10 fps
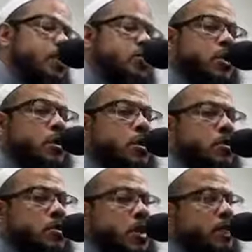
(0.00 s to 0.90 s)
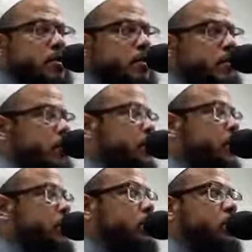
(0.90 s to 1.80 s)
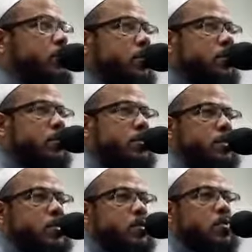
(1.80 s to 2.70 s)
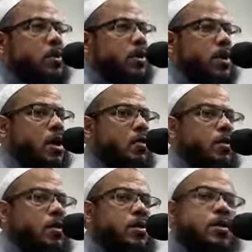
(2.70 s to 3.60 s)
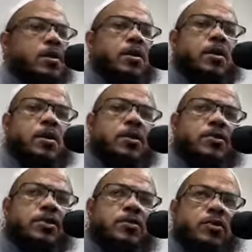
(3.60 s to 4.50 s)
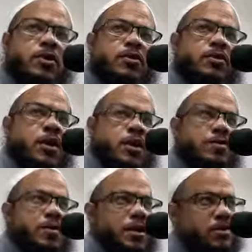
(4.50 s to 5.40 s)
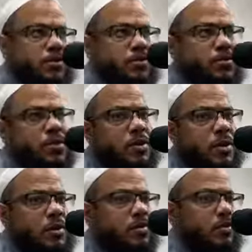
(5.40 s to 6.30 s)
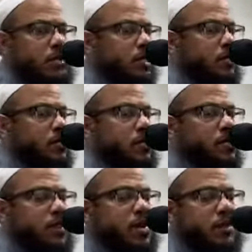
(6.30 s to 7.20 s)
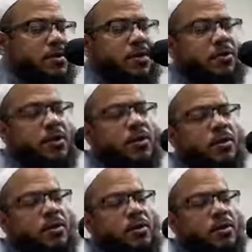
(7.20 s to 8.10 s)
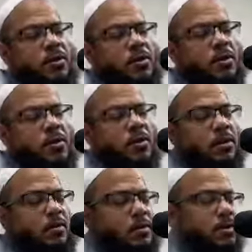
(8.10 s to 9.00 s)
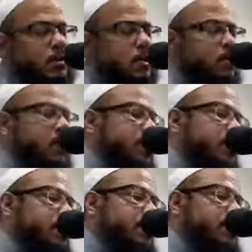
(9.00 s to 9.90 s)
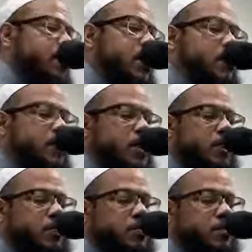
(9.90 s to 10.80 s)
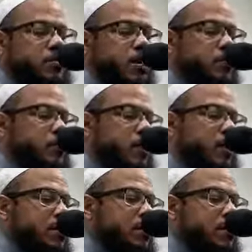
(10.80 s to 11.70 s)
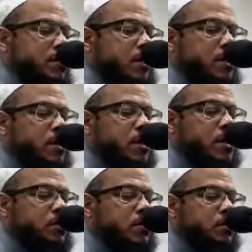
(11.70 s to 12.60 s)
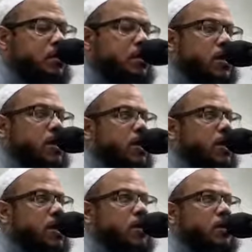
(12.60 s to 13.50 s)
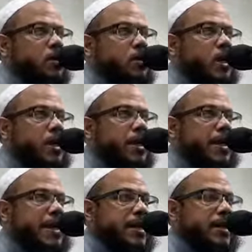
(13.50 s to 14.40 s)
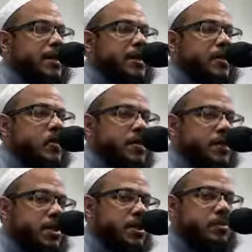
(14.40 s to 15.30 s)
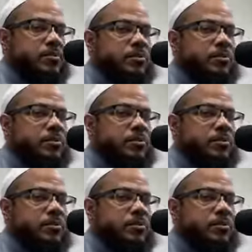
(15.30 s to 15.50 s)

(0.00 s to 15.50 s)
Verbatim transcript: Inshallah ta'ala, this evening we will continue in our series of lessons in the prophetic seerah, the seerah of our beloved Prophet Muhammad sallallahu alaihi wa ala alihi wasallam.